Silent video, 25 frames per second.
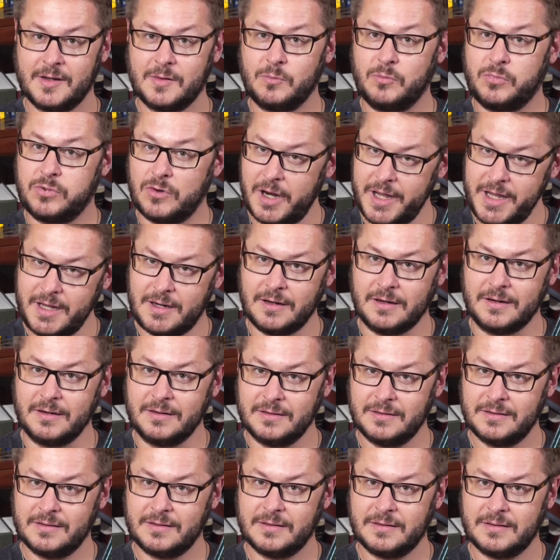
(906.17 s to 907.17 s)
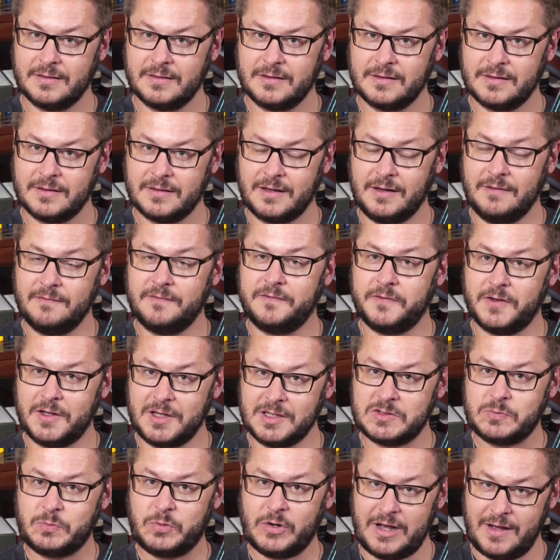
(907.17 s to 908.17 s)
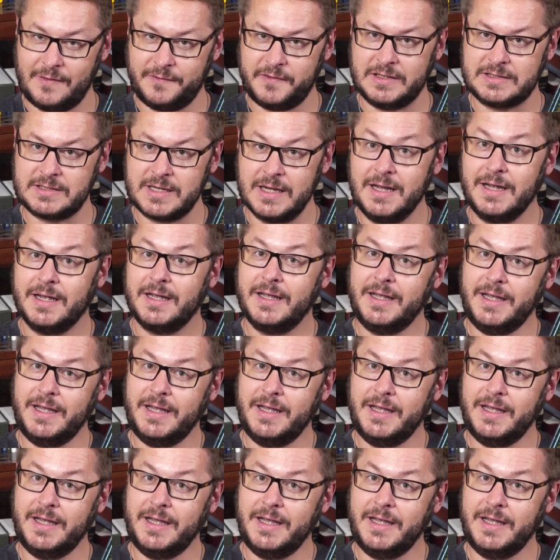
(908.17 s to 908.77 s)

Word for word: breaker of false prophets,